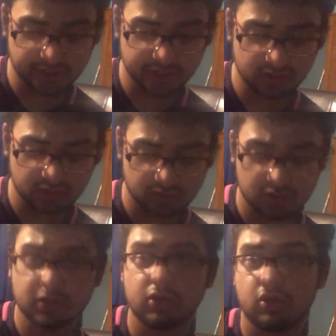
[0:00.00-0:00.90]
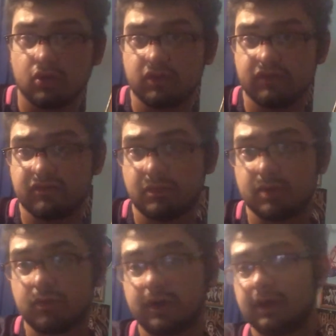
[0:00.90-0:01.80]
money or all of
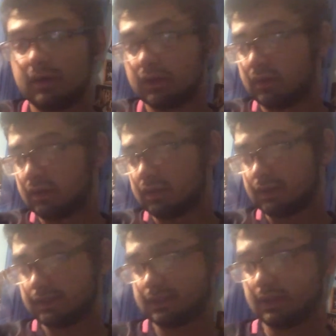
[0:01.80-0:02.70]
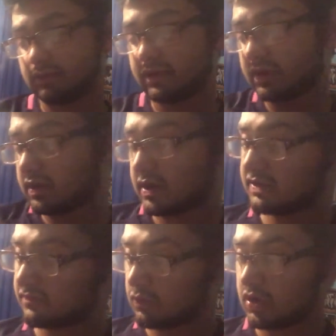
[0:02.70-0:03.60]
my money. So thank you
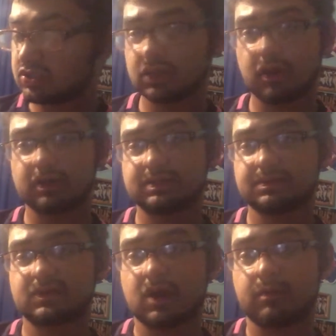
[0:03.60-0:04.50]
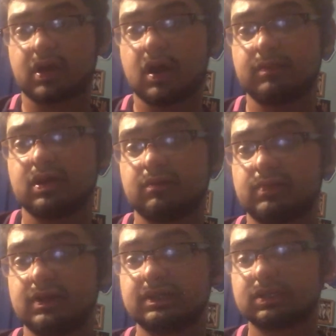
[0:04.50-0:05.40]
guys for watching. Like, subscribe, comment,
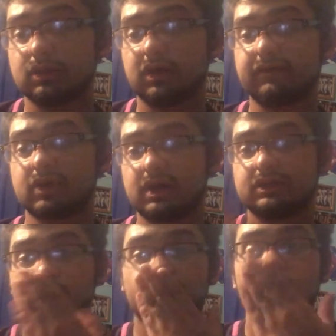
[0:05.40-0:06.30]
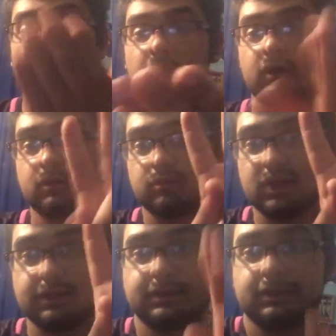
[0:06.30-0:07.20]
peace. I love you guys.
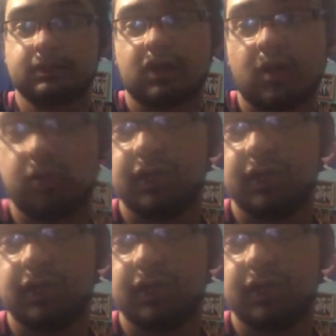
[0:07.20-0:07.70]
Peace. God